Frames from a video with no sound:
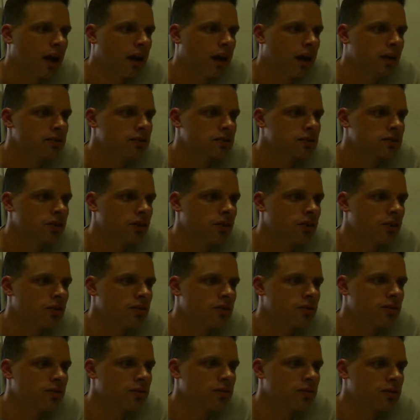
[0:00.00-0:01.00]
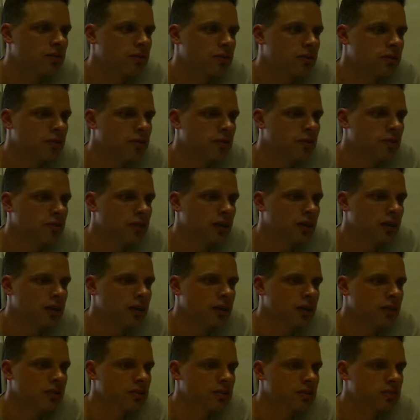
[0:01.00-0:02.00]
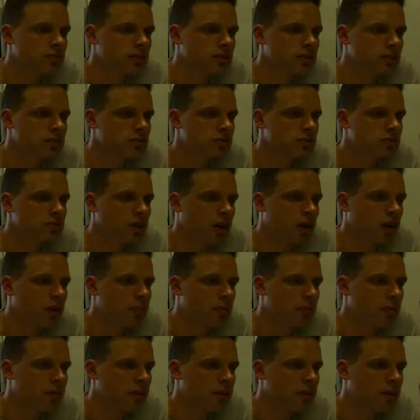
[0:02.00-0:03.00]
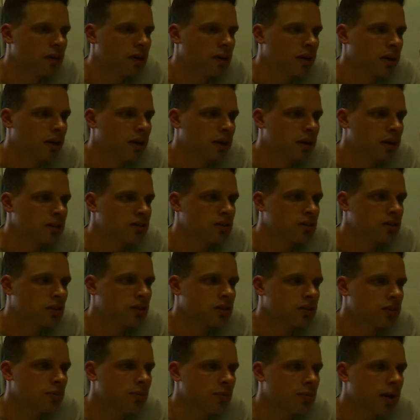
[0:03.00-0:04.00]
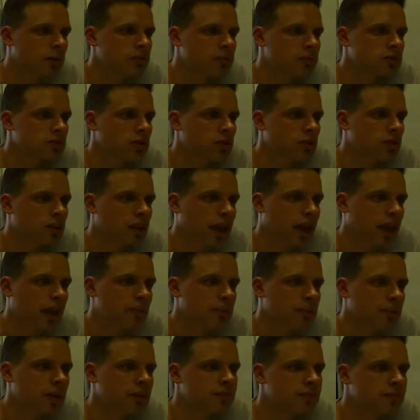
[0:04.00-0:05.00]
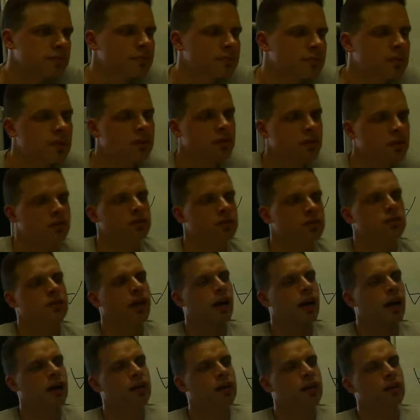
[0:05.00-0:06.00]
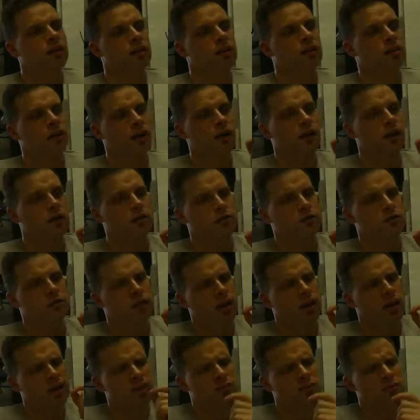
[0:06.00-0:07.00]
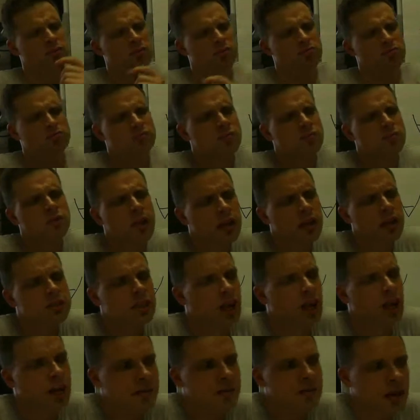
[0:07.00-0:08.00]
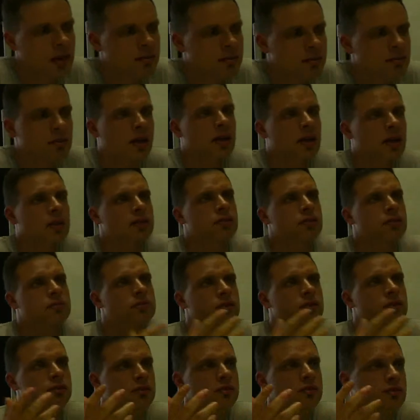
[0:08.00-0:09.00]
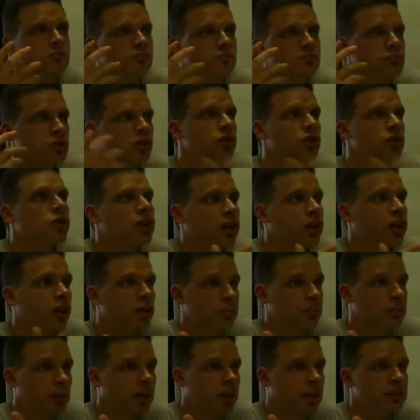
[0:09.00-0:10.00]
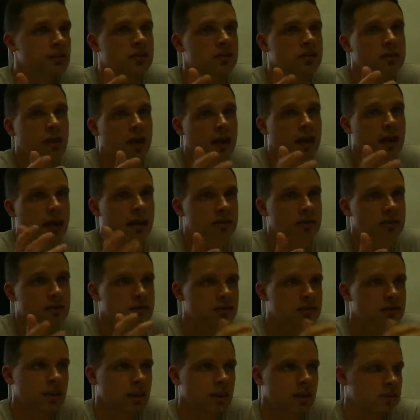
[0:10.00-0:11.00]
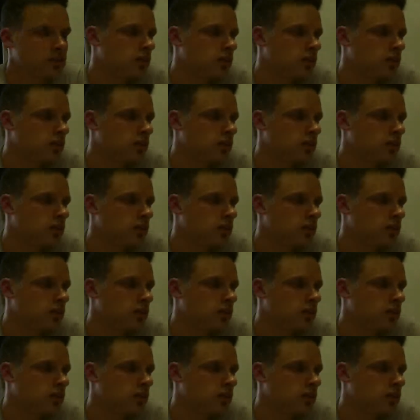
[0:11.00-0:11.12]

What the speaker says: And so the structural type is, the member is called lambda. Scala, like Java, is Unicode-based character set.